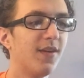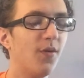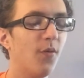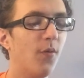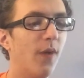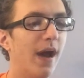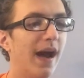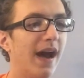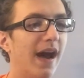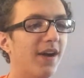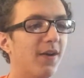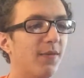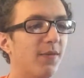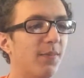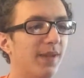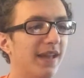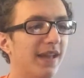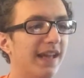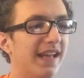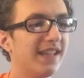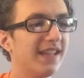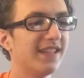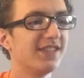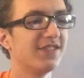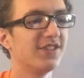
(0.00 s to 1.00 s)
Wow,
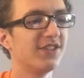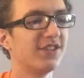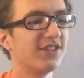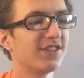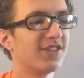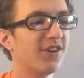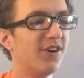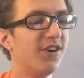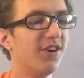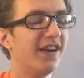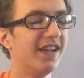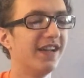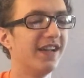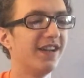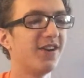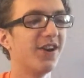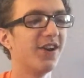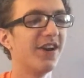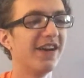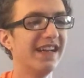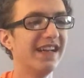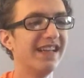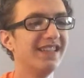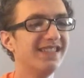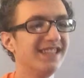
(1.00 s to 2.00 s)
Blake is just going
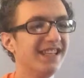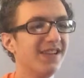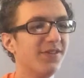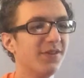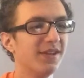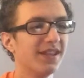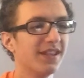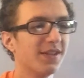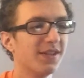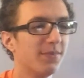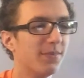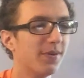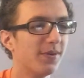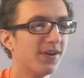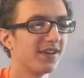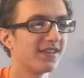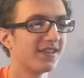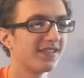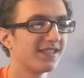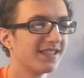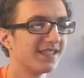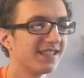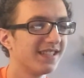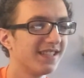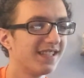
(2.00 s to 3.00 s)
crazy with the
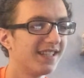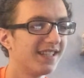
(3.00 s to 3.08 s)
books.